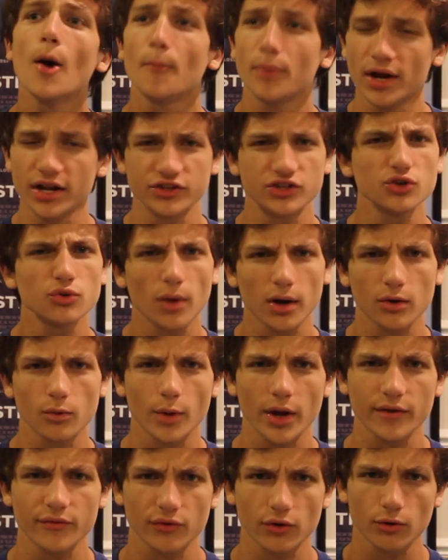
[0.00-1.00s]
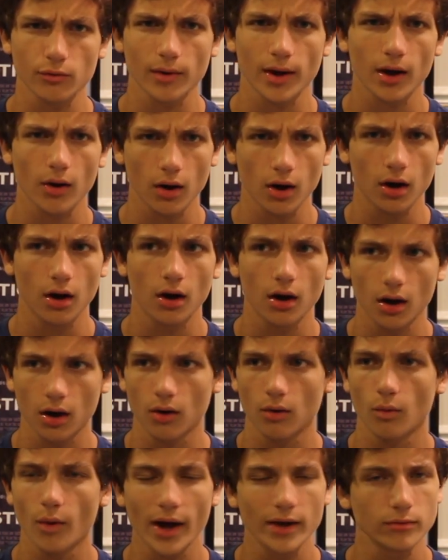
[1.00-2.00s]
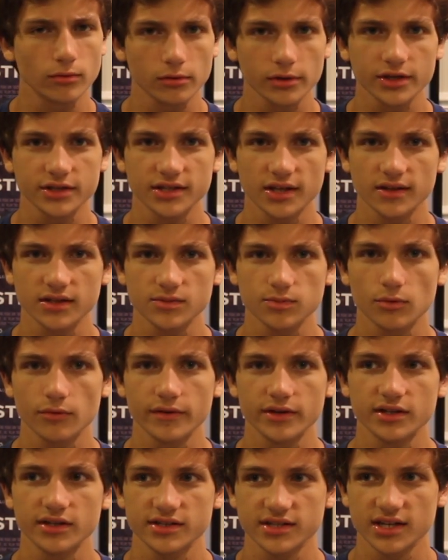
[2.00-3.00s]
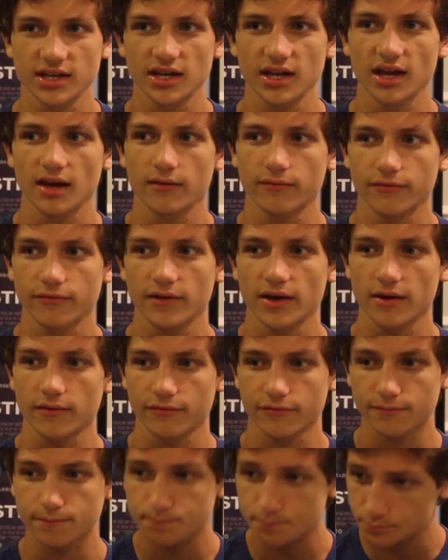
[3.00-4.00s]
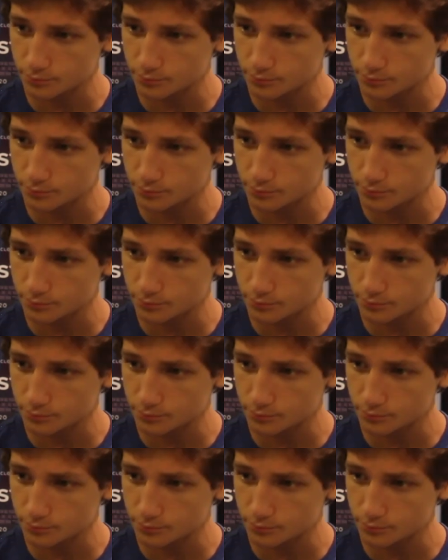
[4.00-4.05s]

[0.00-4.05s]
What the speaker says: but I do want to wait for a wide release on this movie to see if